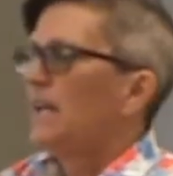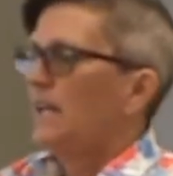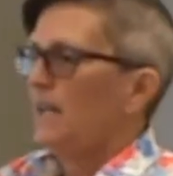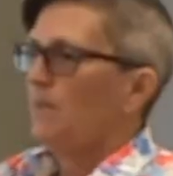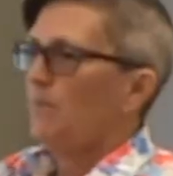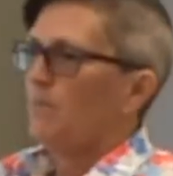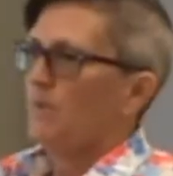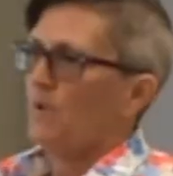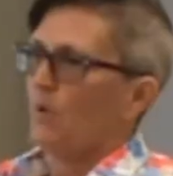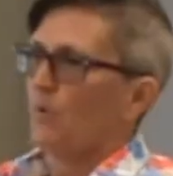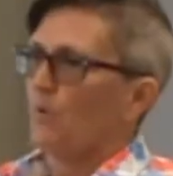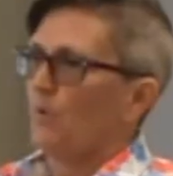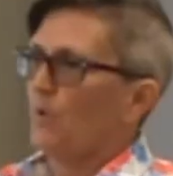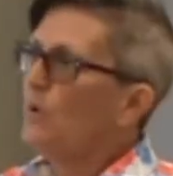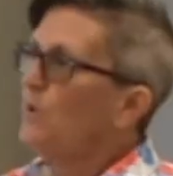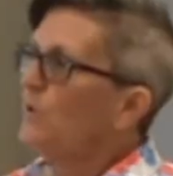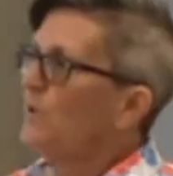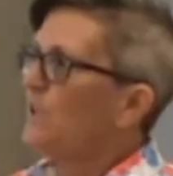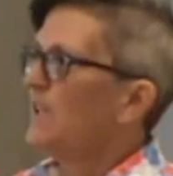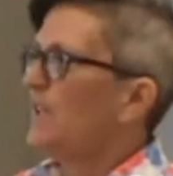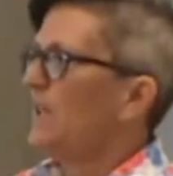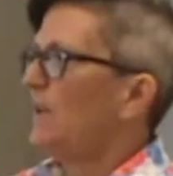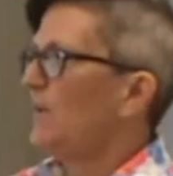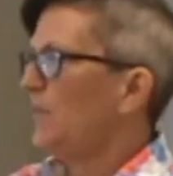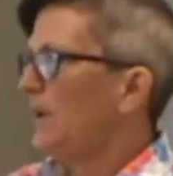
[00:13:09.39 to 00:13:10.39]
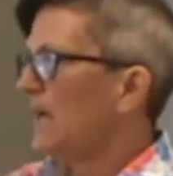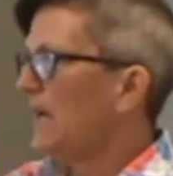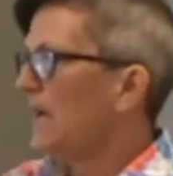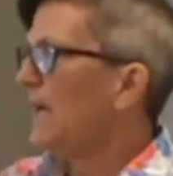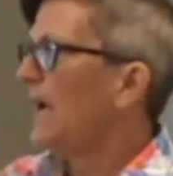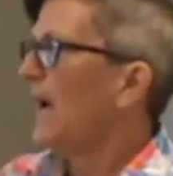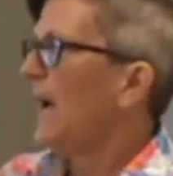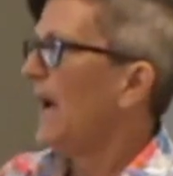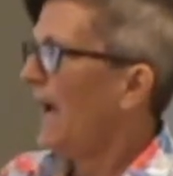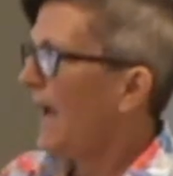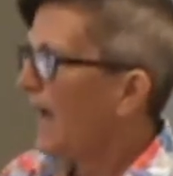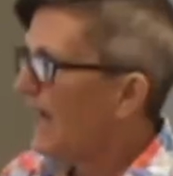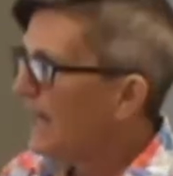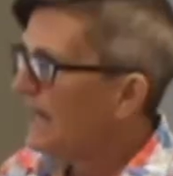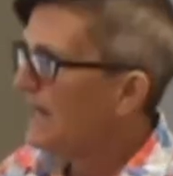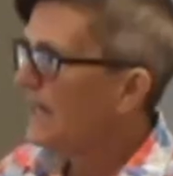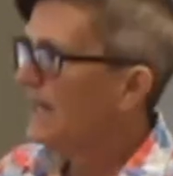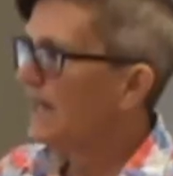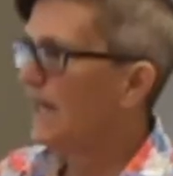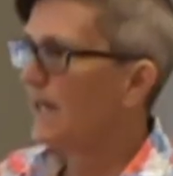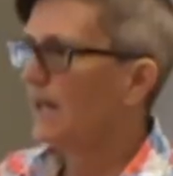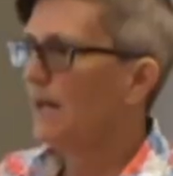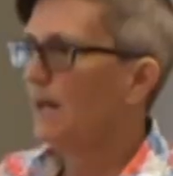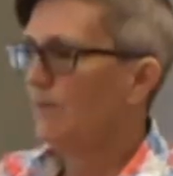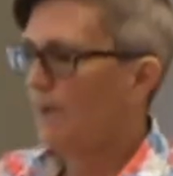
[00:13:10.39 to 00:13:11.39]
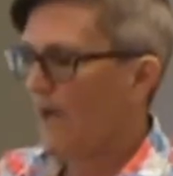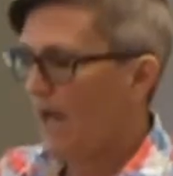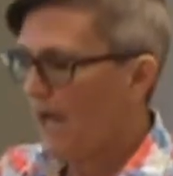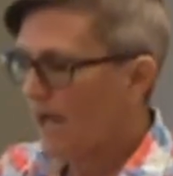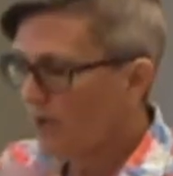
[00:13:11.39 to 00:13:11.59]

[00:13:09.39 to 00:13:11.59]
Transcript: can, the route can be, how do you get up, how